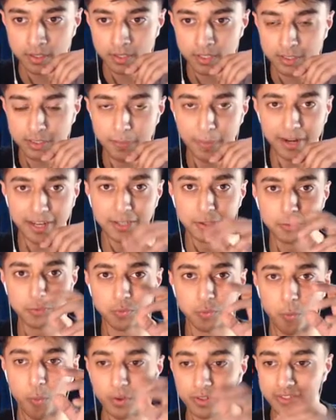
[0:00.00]
He's about to use
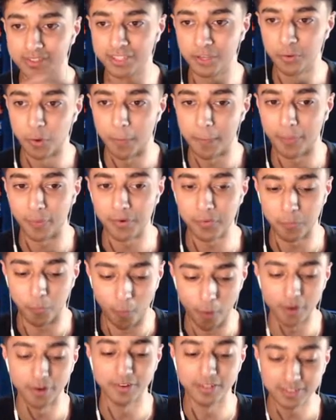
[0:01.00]
zero point
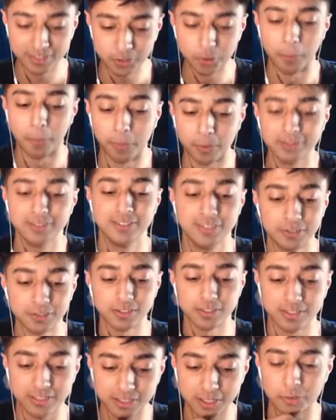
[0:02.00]
one, zero point
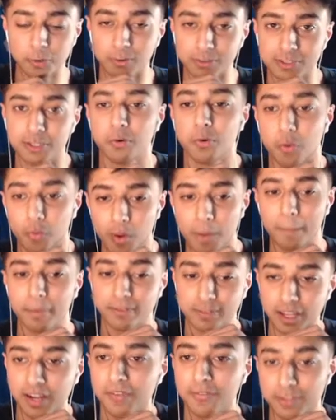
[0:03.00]
zero zero one
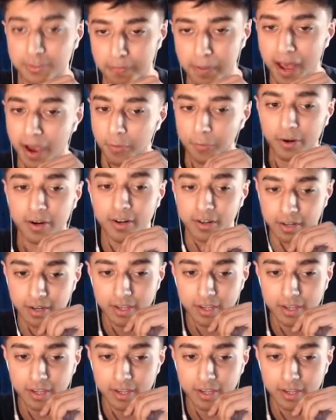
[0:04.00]
percent of his power?